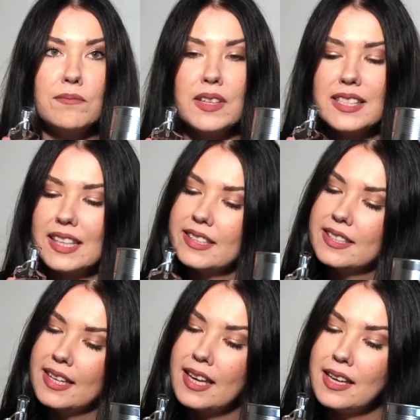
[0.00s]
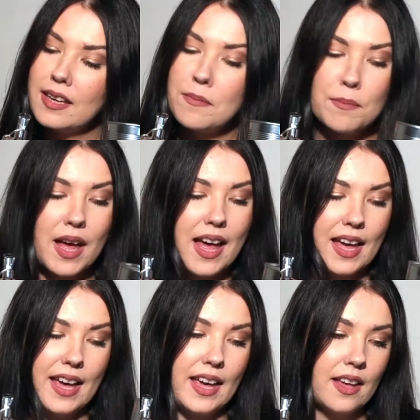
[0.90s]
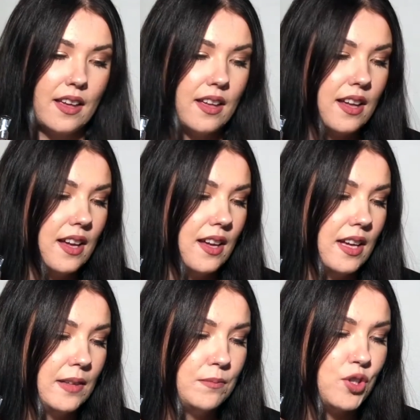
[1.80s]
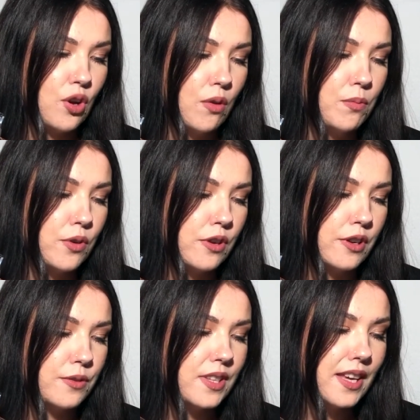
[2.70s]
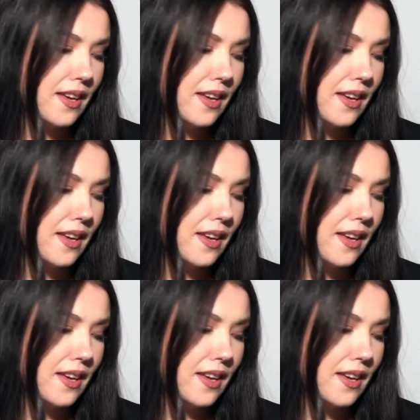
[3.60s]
It's Classique by Jean-Paul Gaultier.